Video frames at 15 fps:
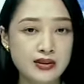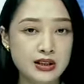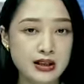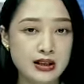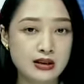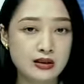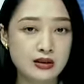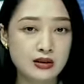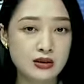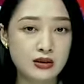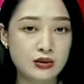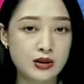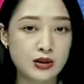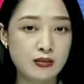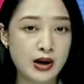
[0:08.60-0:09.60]
states,
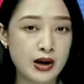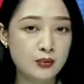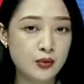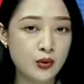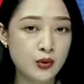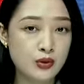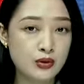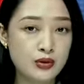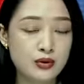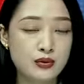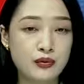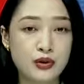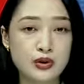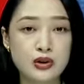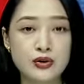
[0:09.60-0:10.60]
including by polls
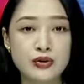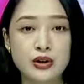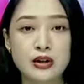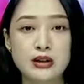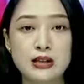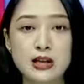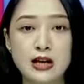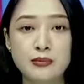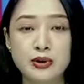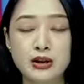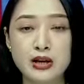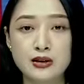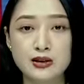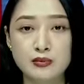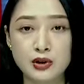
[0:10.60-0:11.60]
to 43
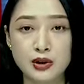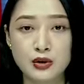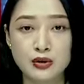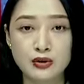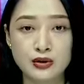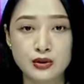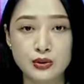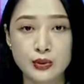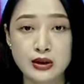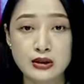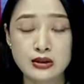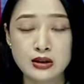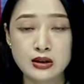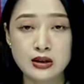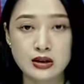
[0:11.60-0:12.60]
Tapi Assembly
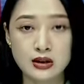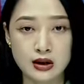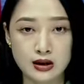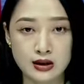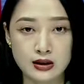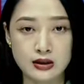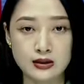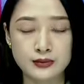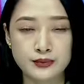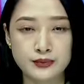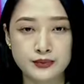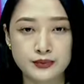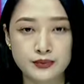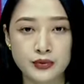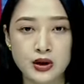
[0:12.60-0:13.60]
constituency in Nagaland.
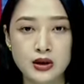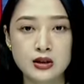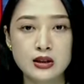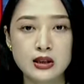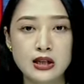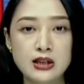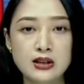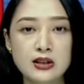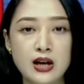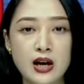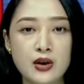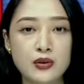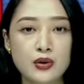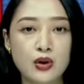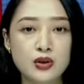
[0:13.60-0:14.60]
The
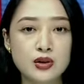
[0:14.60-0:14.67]
ECI on